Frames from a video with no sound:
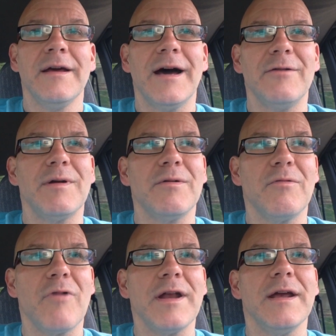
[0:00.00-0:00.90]
I
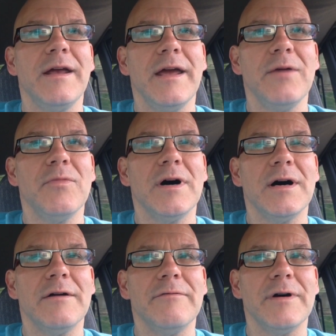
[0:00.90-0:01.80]
remember running a game
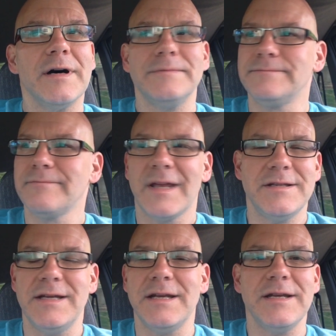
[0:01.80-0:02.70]
of
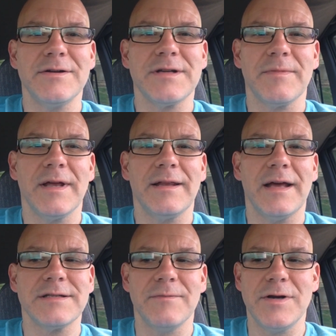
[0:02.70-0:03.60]
D&D uh, or something like
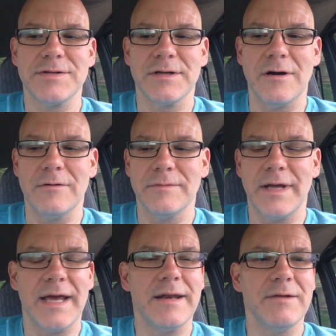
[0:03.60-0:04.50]
that some years ago,
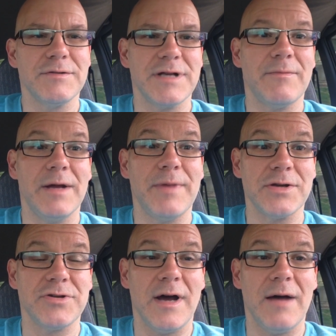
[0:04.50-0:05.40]
and it was not my
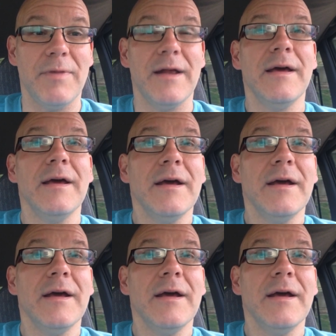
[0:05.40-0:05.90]
best job, but